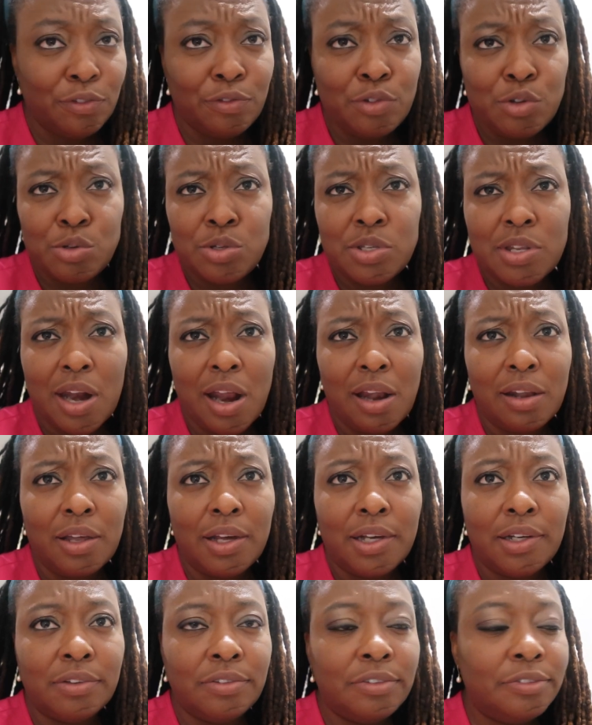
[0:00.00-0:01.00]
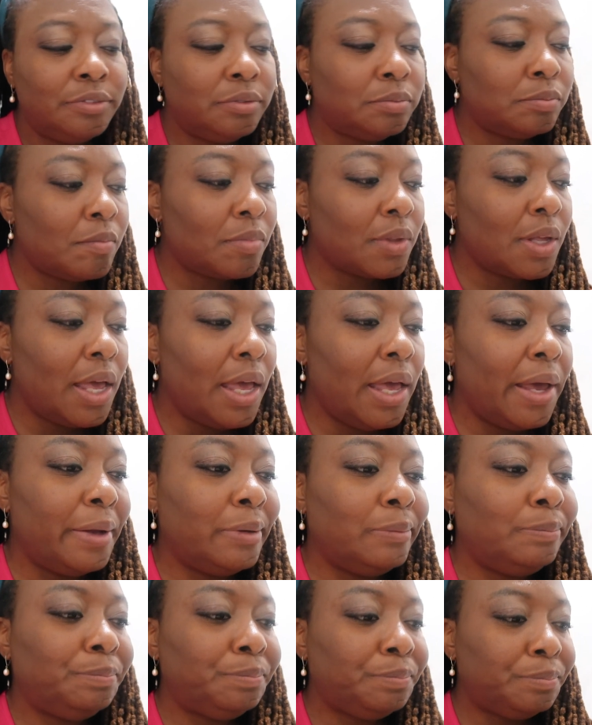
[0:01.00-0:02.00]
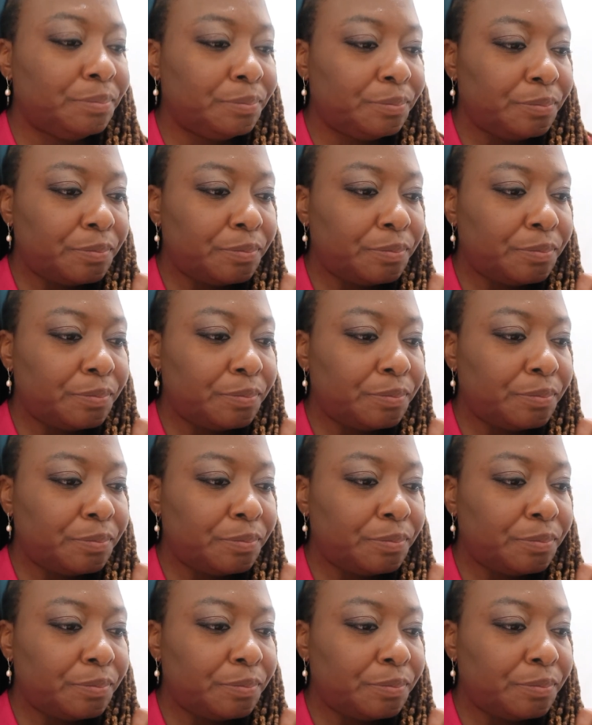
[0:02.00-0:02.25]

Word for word: the foods that I love and